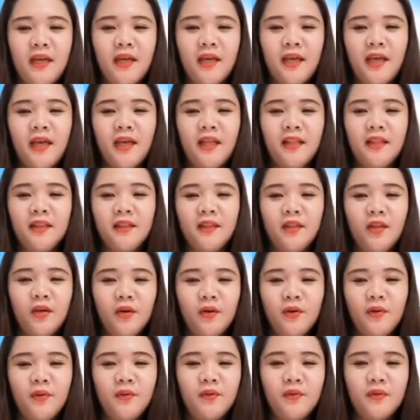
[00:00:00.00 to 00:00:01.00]

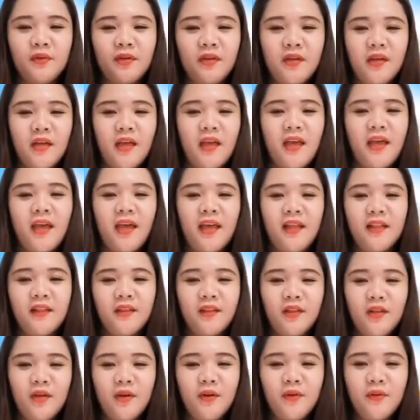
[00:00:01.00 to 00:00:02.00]
Hello,
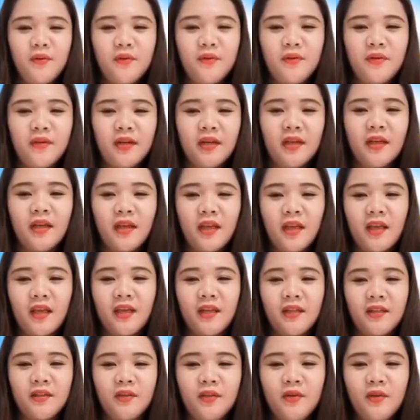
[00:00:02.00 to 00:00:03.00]
hello,
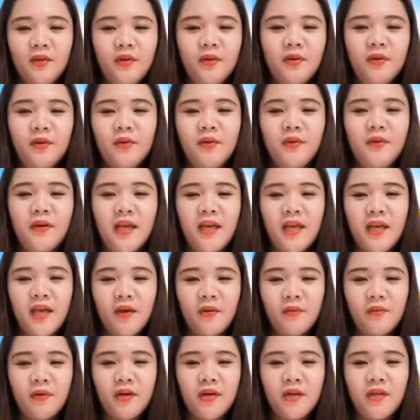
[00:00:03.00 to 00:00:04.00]
hello, how
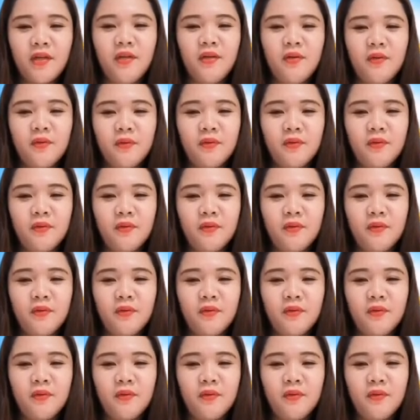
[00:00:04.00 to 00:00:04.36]
are you?